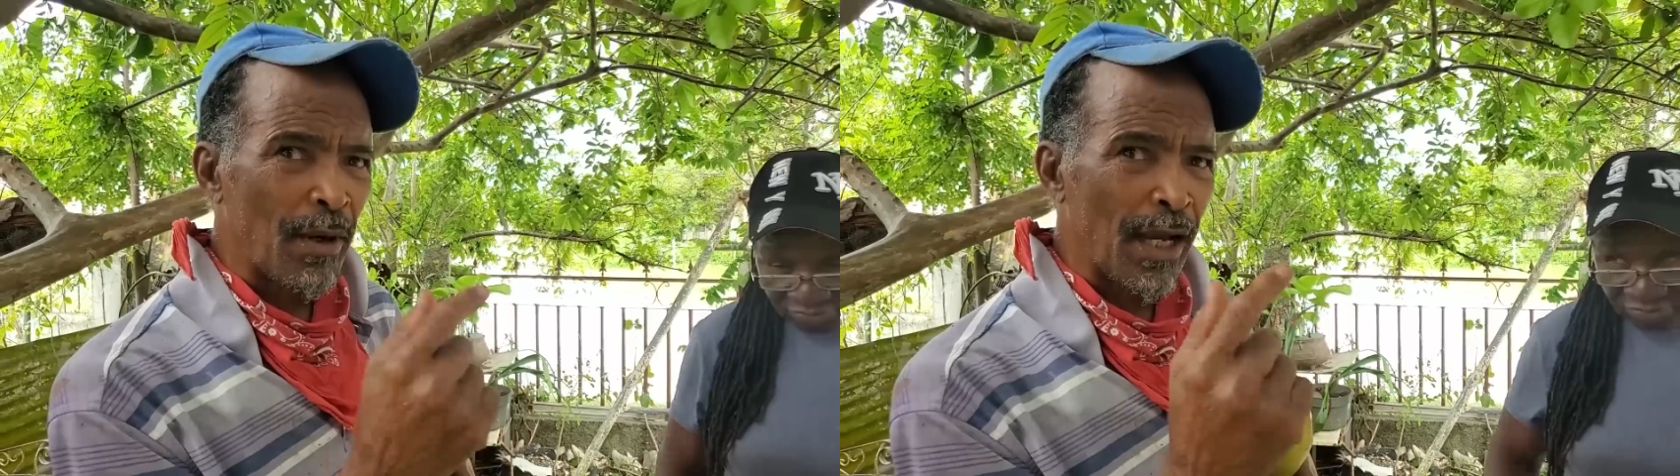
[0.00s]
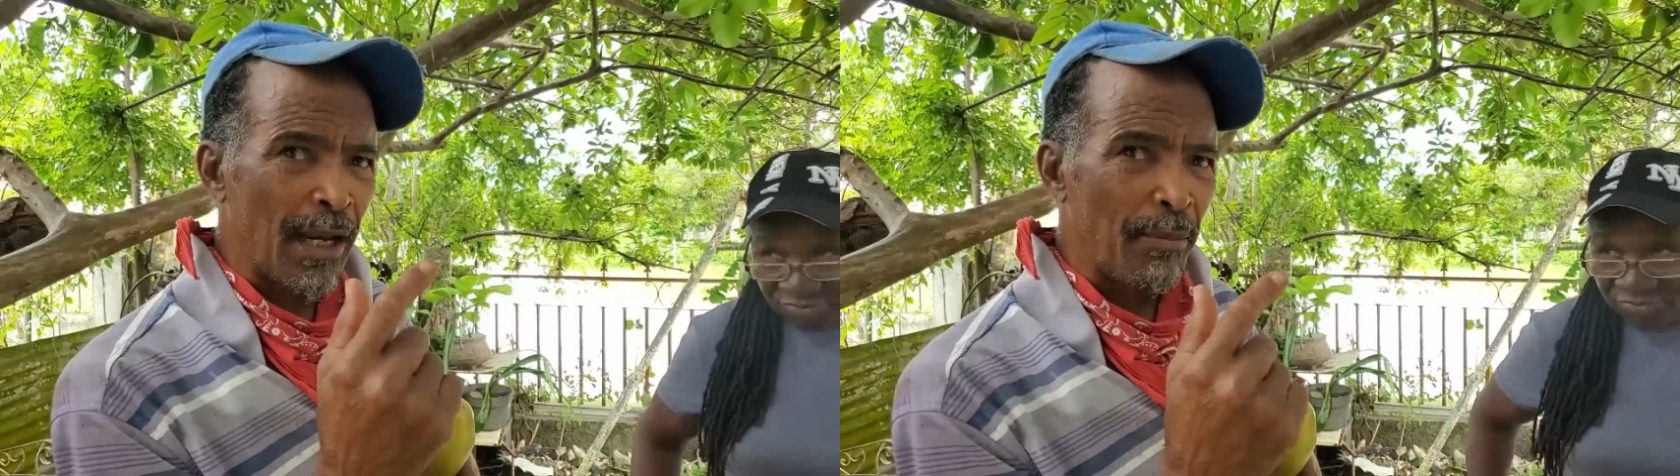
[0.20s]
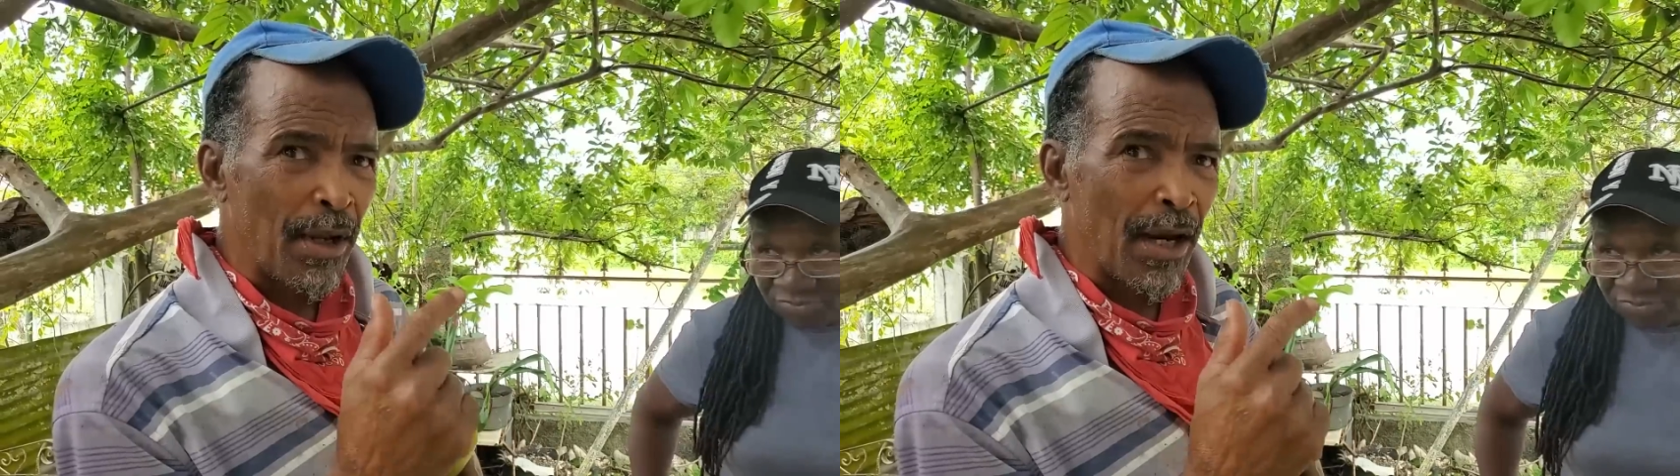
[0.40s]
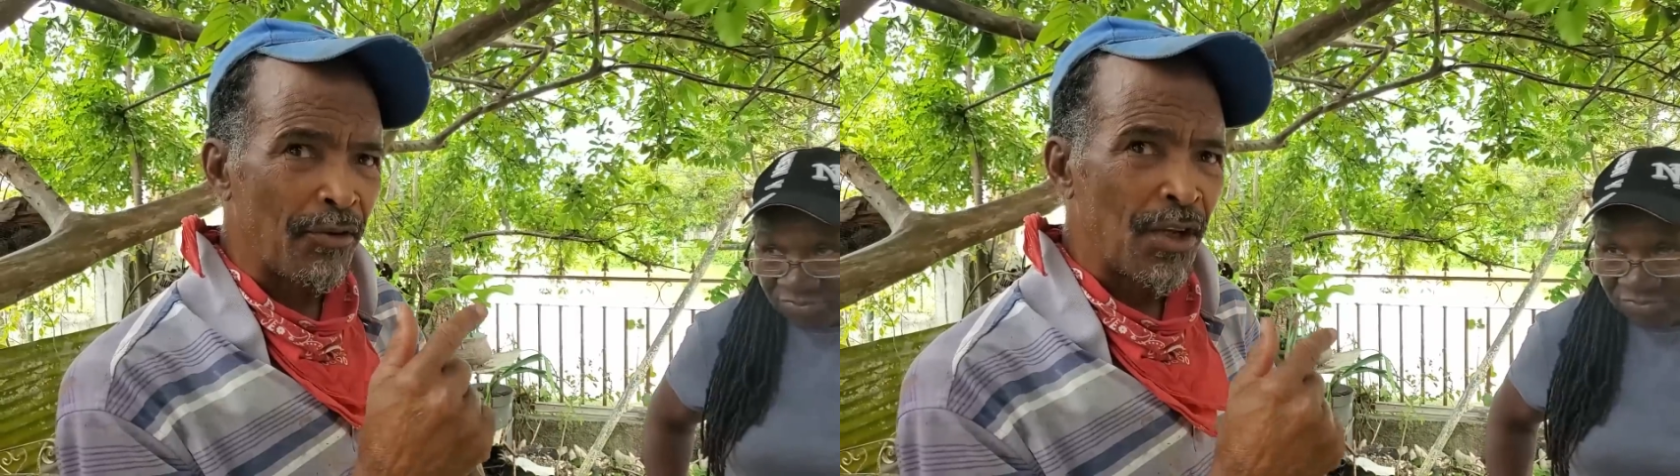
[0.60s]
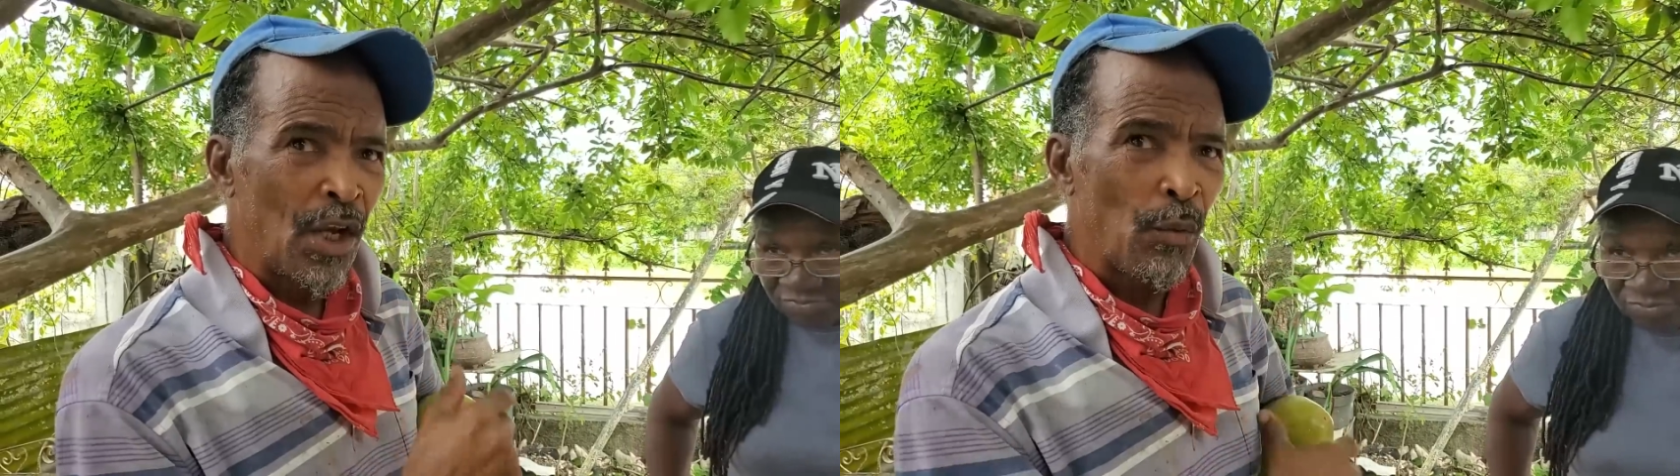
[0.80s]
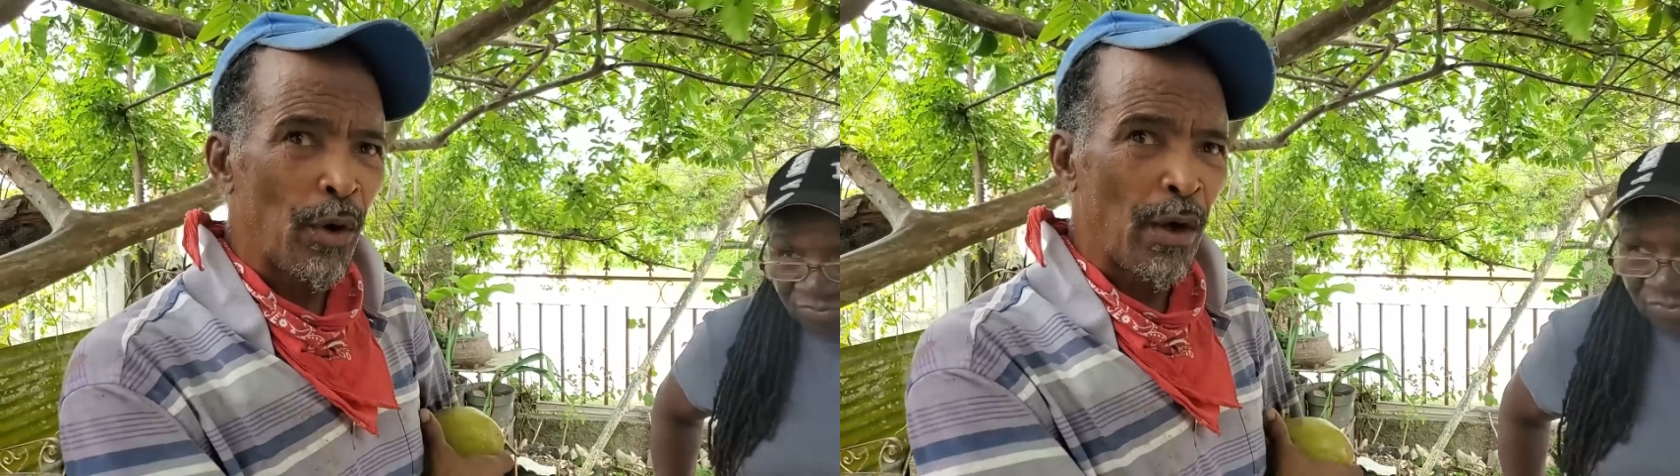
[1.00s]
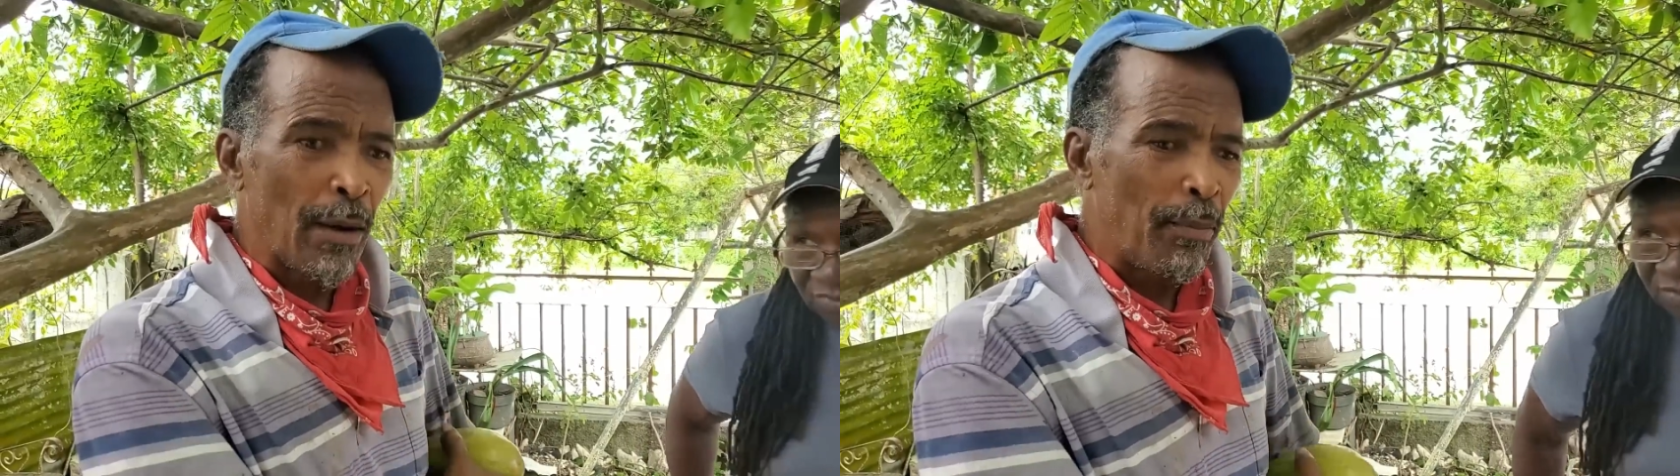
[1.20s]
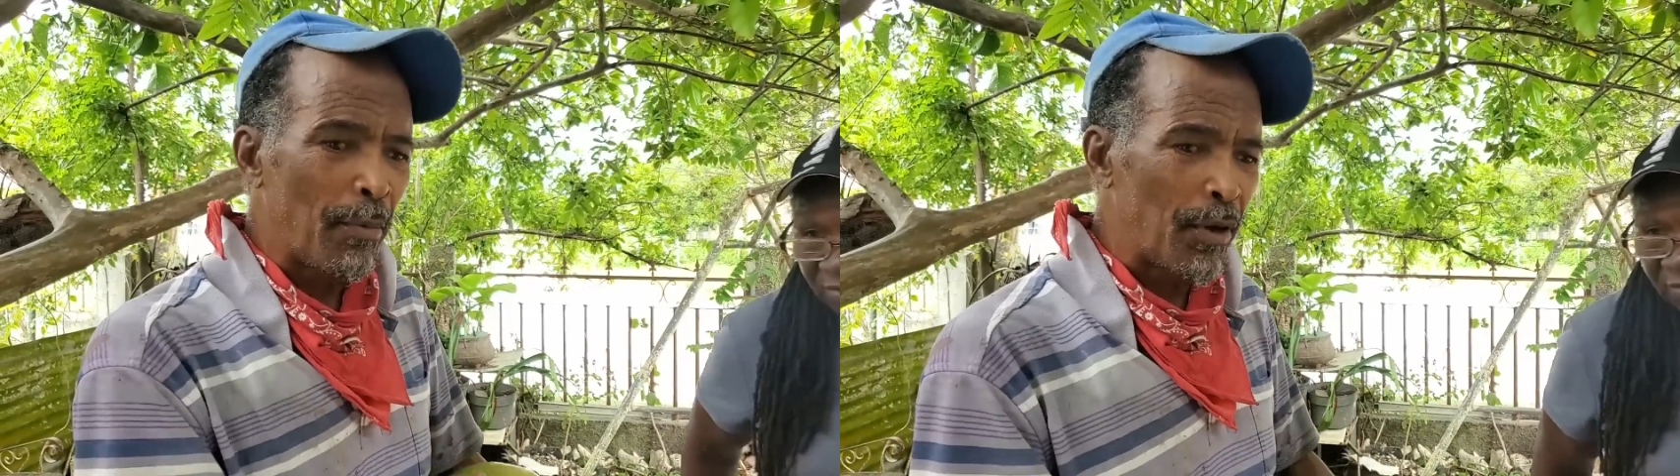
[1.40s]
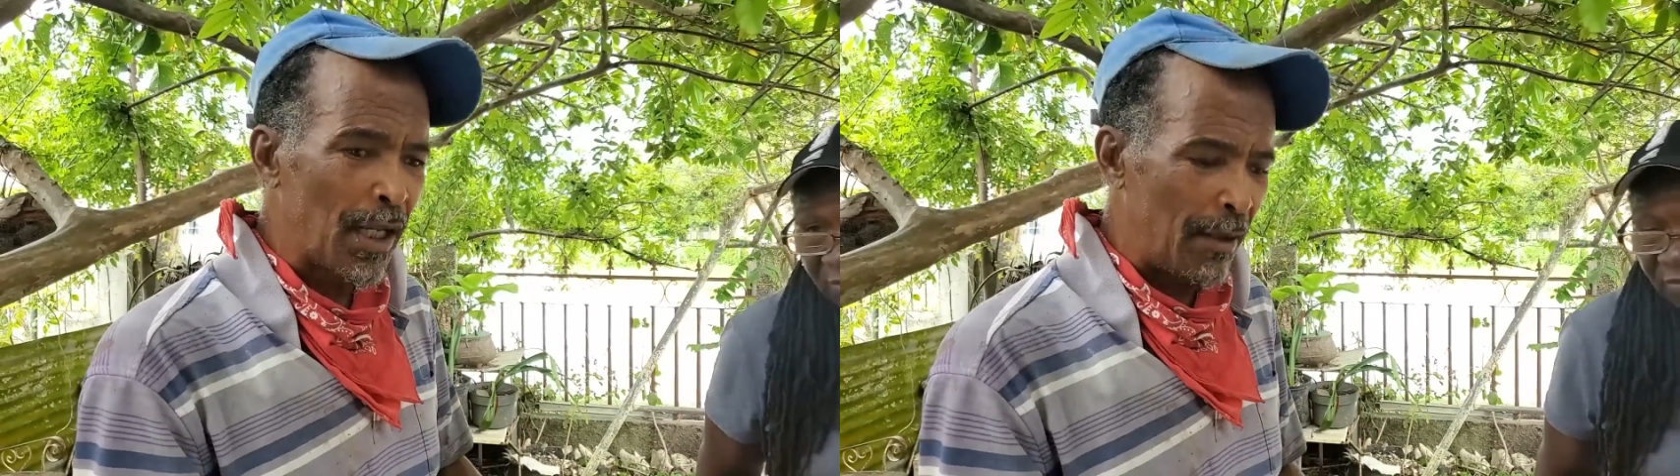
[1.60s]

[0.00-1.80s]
and get the plants. Yes. You're going to populate